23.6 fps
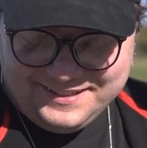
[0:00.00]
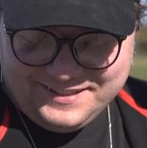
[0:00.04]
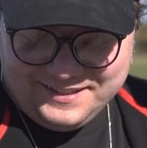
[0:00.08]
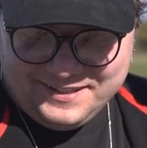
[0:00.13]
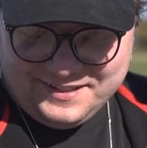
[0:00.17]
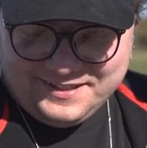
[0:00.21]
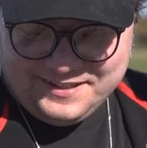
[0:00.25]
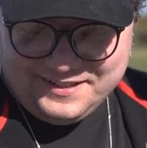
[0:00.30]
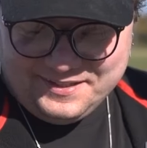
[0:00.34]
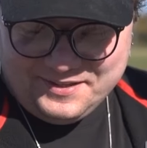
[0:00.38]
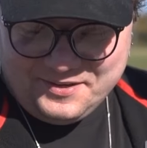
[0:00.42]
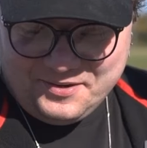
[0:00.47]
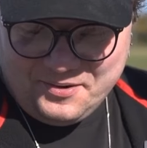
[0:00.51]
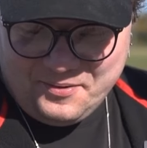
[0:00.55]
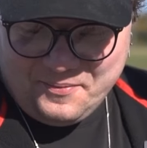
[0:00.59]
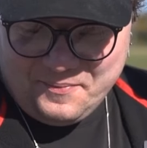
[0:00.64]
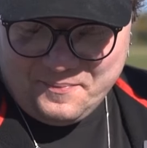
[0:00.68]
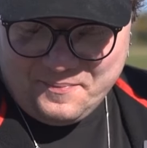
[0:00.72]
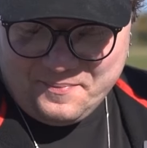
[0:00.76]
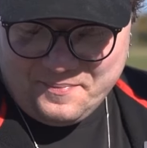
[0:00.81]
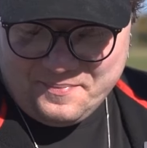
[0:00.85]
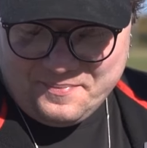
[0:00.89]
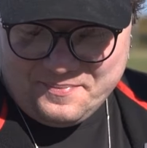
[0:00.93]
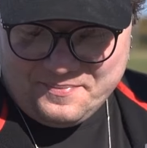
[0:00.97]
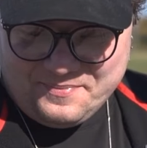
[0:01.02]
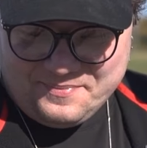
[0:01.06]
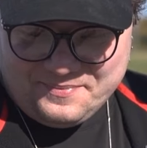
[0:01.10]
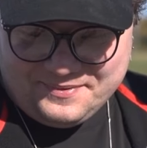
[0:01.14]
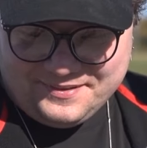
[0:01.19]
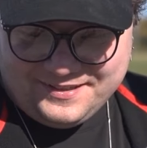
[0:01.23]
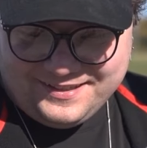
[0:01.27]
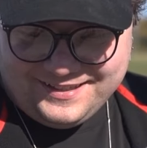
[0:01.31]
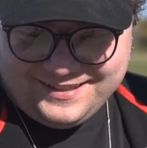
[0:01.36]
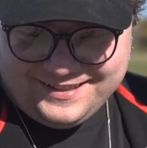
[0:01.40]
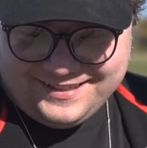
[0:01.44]

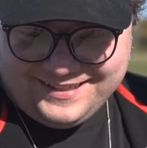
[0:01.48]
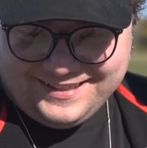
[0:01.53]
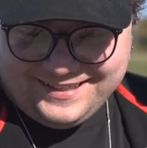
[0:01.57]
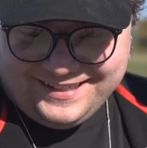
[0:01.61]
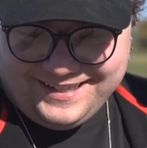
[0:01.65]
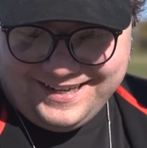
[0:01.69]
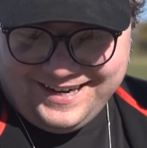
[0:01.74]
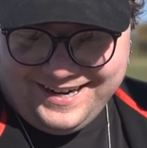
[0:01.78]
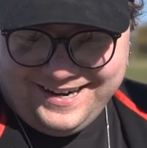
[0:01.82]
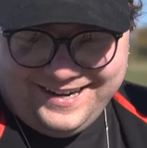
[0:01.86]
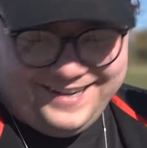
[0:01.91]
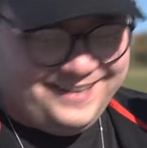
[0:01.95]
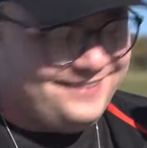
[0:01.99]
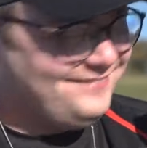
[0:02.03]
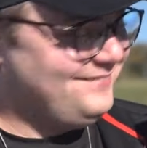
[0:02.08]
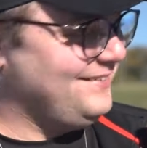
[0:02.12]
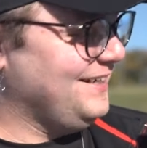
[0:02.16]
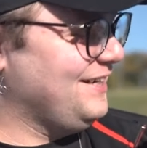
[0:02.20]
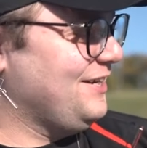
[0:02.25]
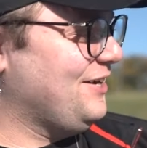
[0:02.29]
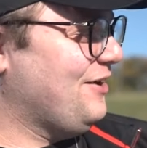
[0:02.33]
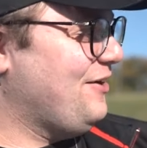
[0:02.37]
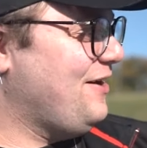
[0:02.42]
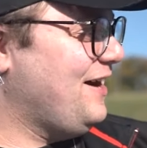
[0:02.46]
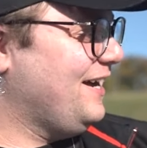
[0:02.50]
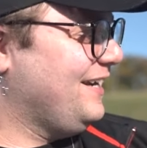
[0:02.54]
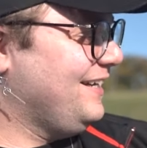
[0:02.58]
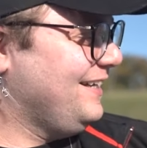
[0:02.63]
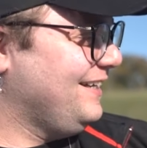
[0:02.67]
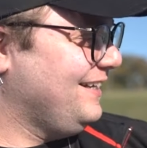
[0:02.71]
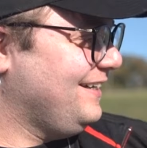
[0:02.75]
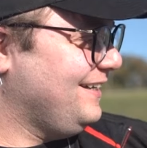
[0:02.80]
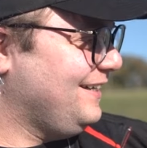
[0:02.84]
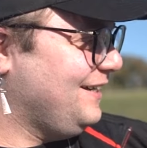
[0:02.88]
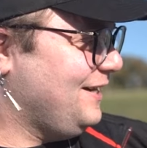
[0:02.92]
Oh my God.
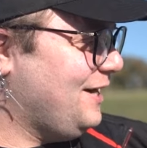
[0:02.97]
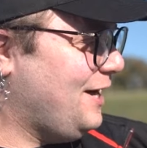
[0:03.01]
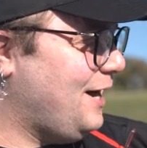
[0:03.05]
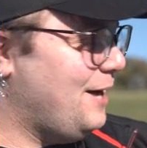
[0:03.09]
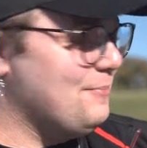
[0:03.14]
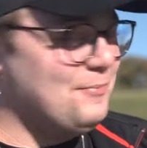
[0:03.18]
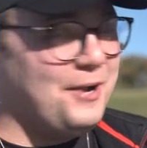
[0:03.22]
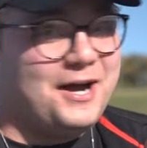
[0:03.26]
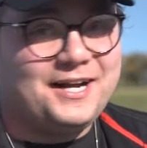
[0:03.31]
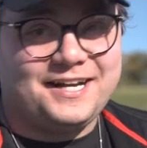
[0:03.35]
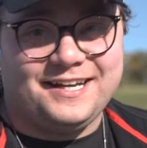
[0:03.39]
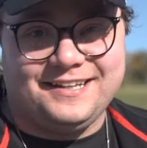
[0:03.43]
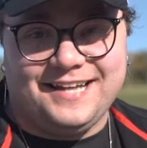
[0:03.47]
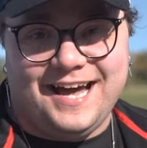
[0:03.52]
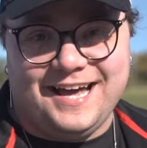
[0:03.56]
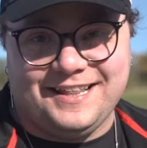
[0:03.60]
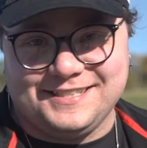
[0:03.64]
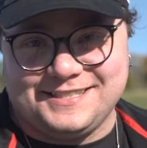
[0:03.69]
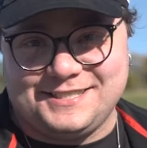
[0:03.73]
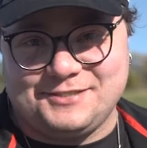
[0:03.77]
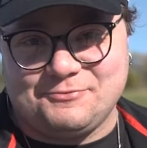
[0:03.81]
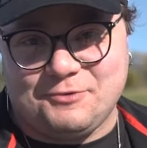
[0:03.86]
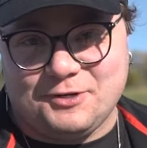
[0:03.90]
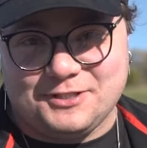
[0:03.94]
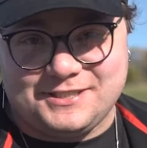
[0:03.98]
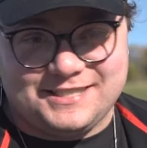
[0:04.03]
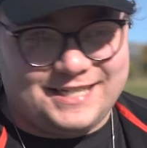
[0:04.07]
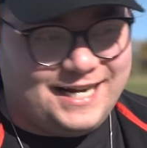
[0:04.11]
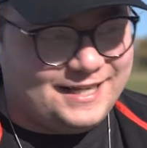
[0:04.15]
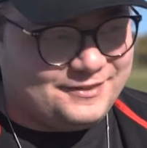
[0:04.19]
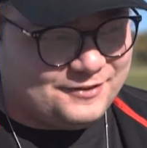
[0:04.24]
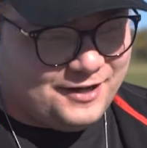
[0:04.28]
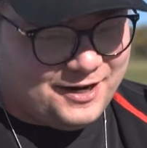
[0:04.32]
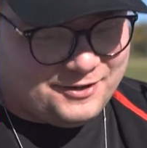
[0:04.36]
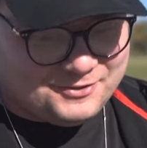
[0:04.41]
I'm not gonna lie, this is worse
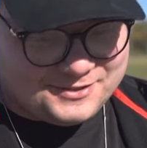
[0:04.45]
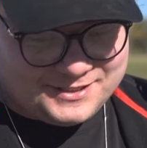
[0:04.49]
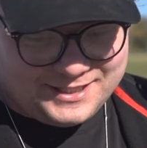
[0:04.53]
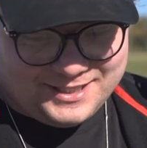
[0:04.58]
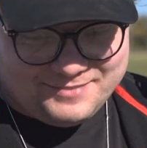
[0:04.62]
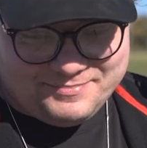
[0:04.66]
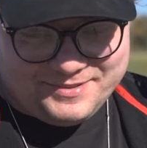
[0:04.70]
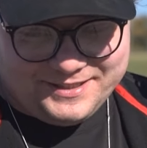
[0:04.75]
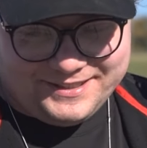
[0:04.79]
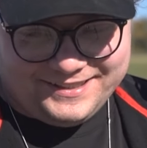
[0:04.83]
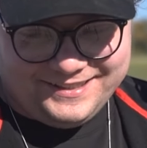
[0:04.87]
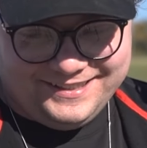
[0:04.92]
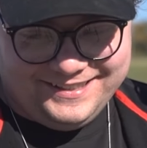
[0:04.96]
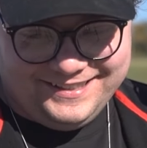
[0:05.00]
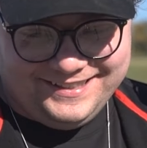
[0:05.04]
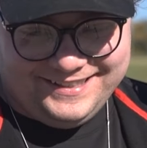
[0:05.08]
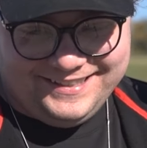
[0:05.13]
than I thought it was gonna be.